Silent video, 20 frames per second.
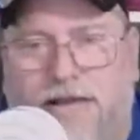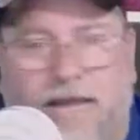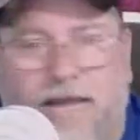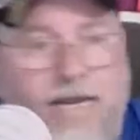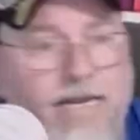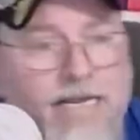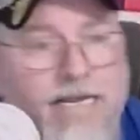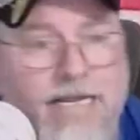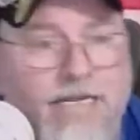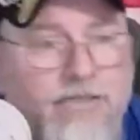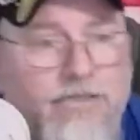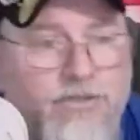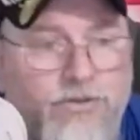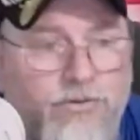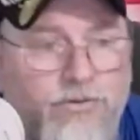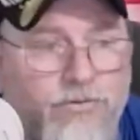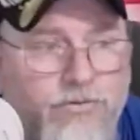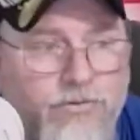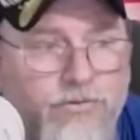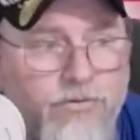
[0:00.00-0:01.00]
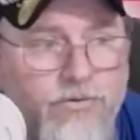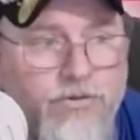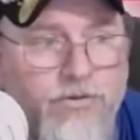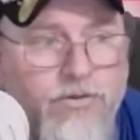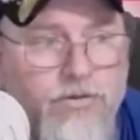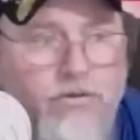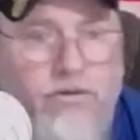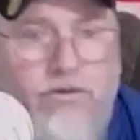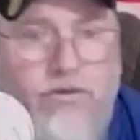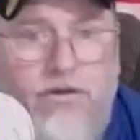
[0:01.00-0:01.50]
didn't get to.
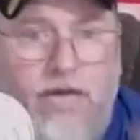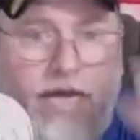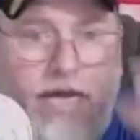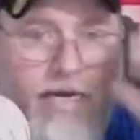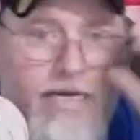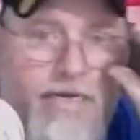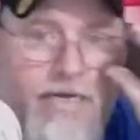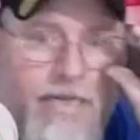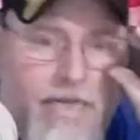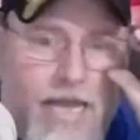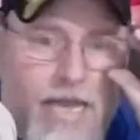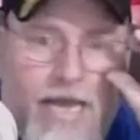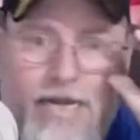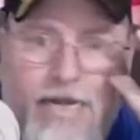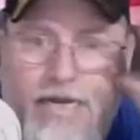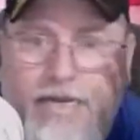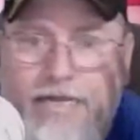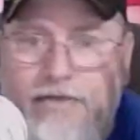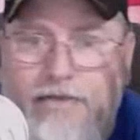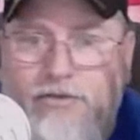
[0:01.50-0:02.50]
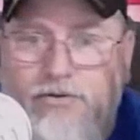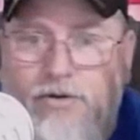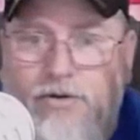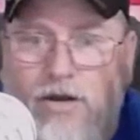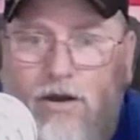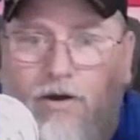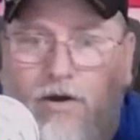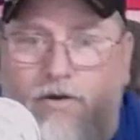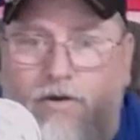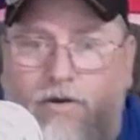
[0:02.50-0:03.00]
I didn't get to it
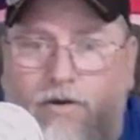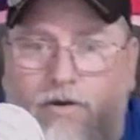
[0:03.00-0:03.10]
all.